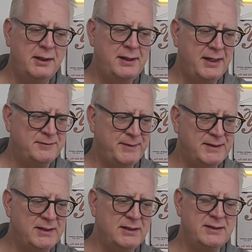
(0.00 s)
Nice
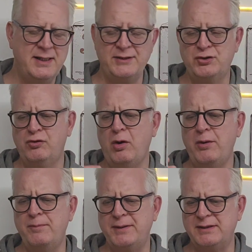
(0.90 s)
bitterness, a nice
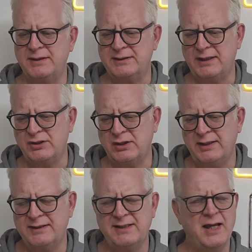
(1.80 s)
growing bitterness
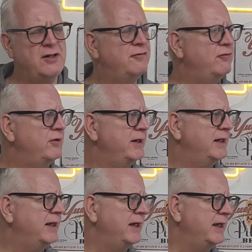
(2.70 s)
actually. It started off
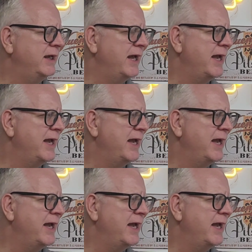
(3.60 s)
really